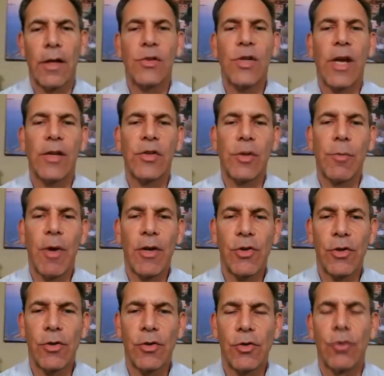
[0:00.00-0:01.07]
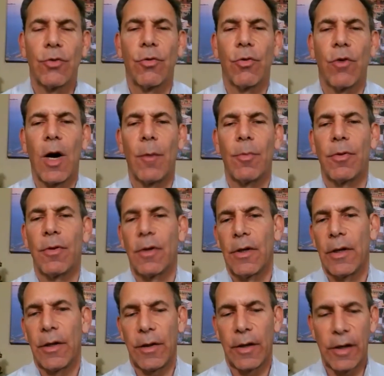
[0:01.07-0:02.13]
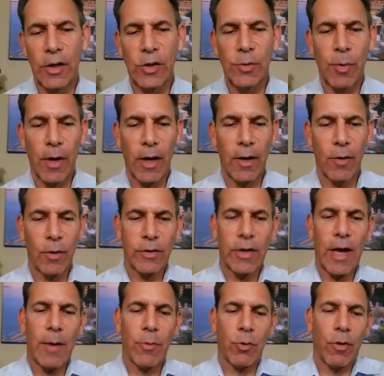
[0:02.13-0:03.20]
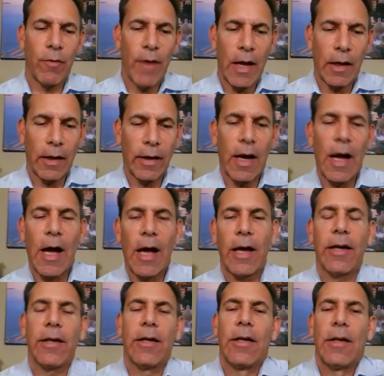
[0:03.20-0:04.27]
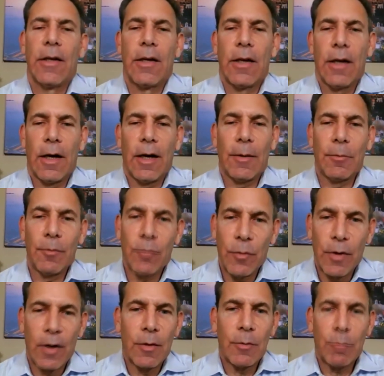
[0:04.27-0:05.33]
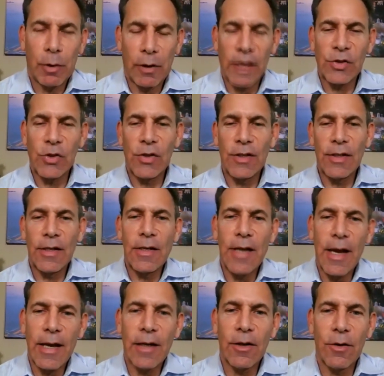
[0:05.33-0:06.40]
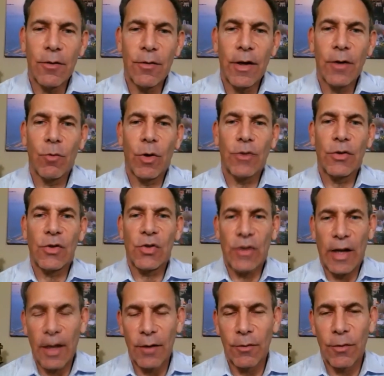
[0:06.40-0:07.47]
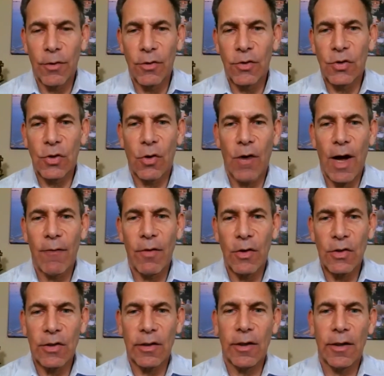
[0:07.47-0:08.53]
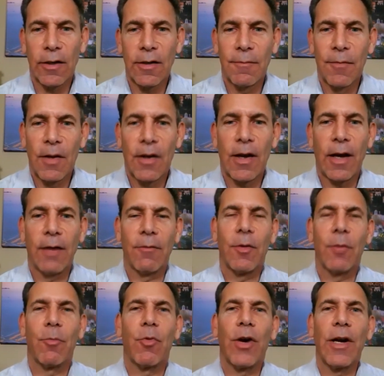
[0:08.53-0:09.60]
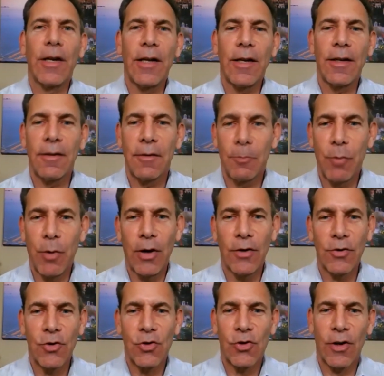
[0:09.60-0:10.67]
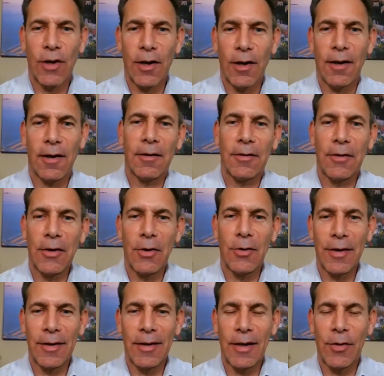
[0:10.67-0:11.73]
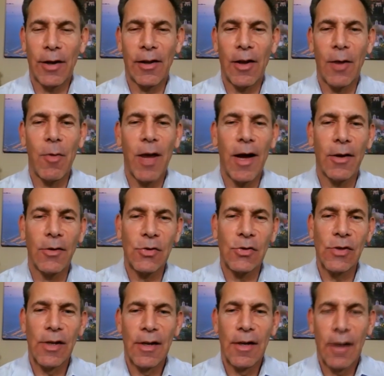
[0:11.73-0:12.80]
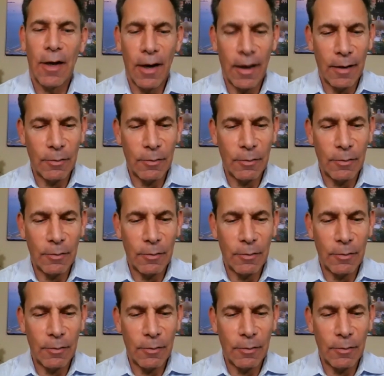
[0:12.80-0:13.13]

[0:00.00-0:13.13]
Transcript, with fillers: Casey mentioned, you grew up in the East Bay, went to Amador Valley High, um, Pleasanton native, then went to Stanford. So obviously kind of the brainy bunch, uh, you know, in the clubhouse. Uh,